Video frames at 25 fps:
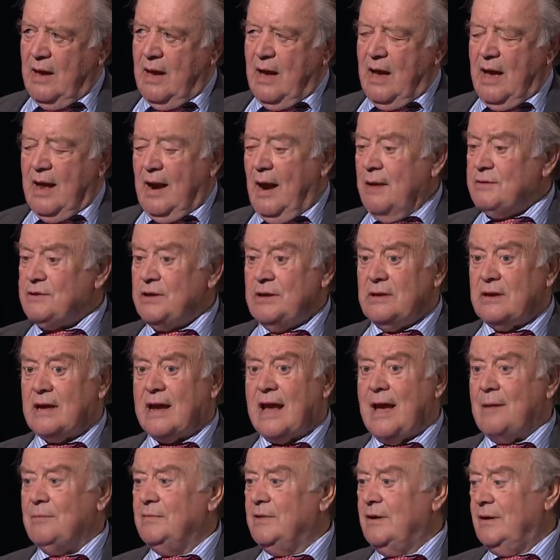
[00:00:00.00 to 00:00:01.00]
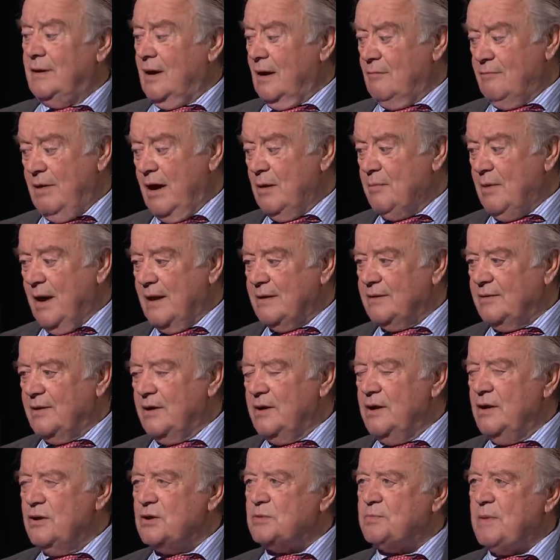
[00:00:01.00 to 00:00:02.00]
And I was in the cabinet, and I read about it in the
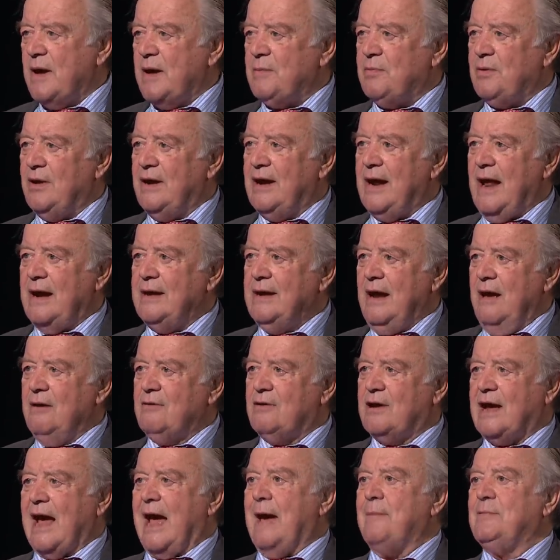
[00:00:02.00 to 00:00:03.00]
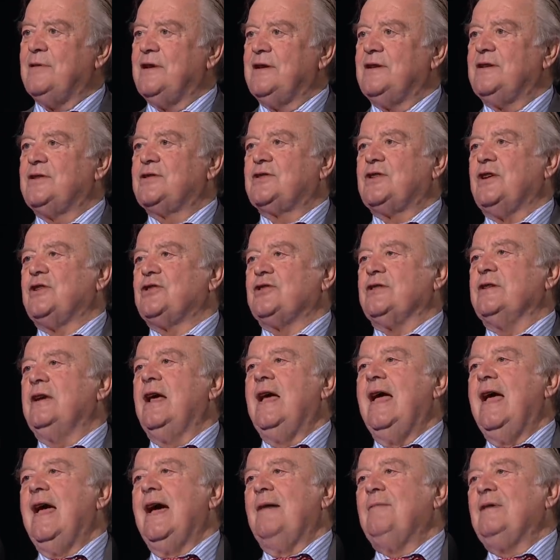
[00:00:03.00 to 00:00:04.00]
newspaper. He'd had no cabinet discussion.
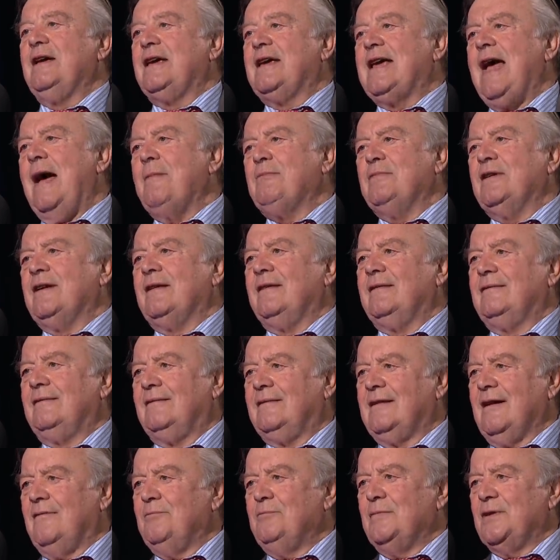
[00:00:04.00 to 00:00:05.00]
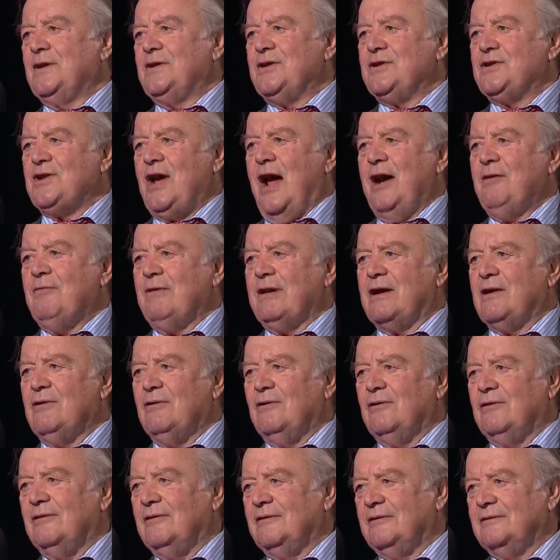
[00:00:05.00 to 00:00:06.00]
I mean, cabinet government, as I
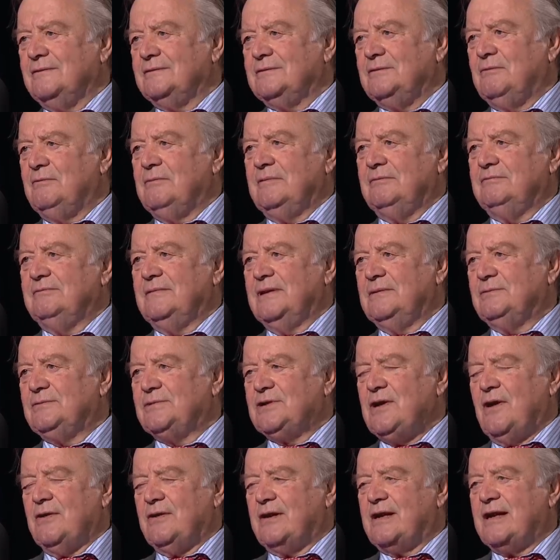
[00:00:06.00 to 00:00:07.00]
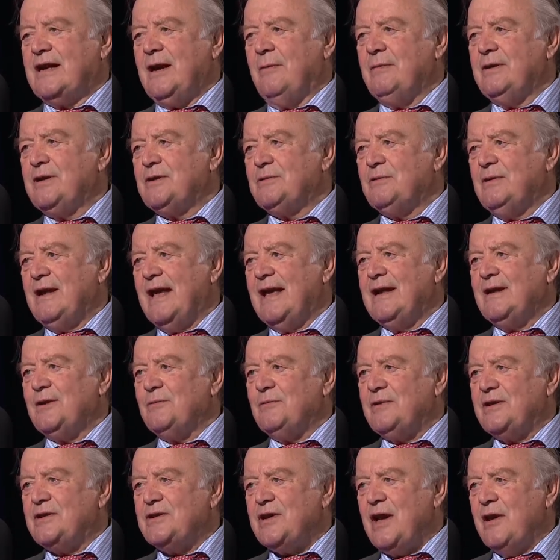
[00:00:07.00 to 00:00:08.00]
recall, started coming to an end
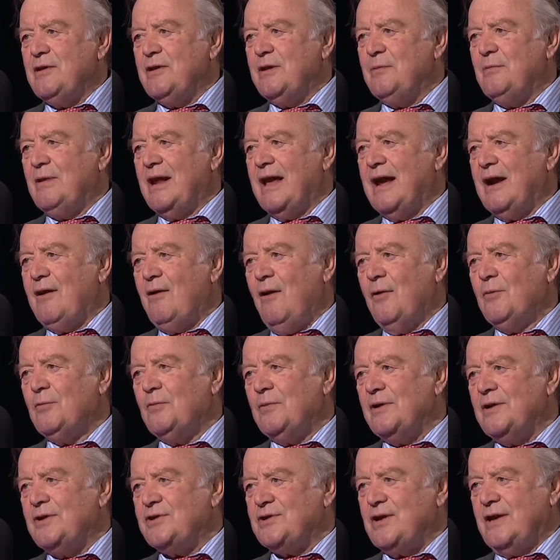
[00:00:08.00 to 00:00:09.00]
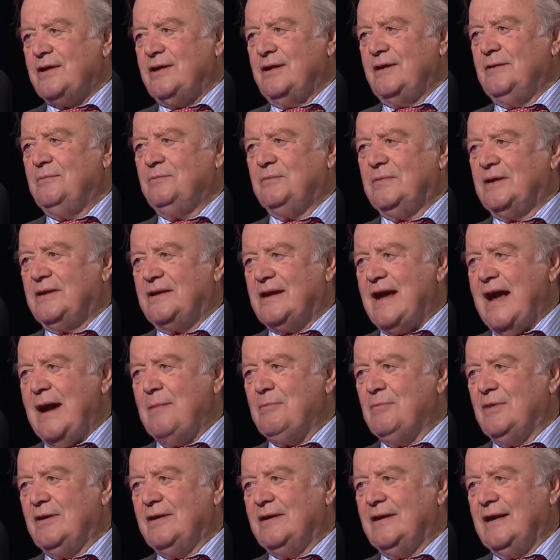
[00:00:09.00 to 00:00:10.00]
with Tony Blair onwards, I think, but
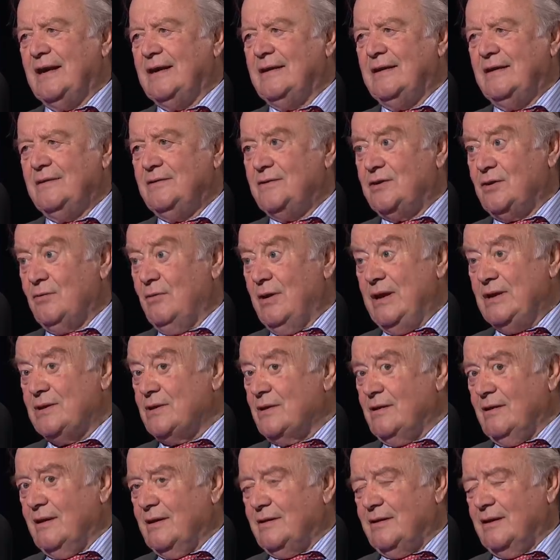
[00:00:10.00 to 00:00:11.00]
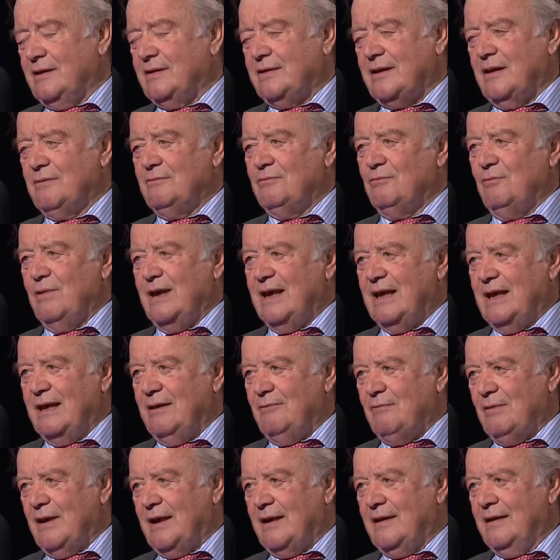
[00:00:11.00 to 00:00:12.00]
Cameron and Theresa, I think, don't really
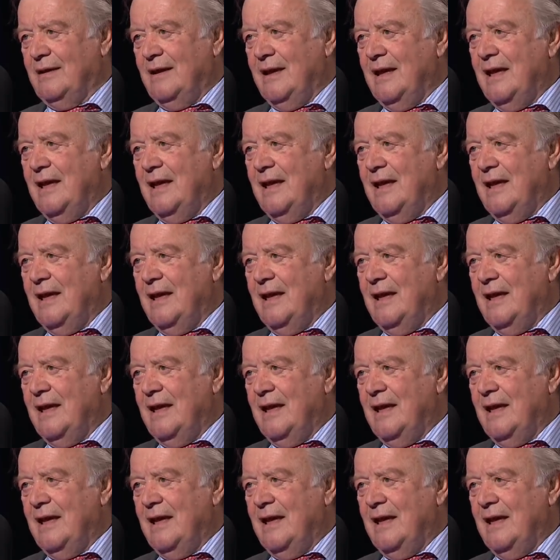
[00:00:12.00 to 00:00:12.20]
run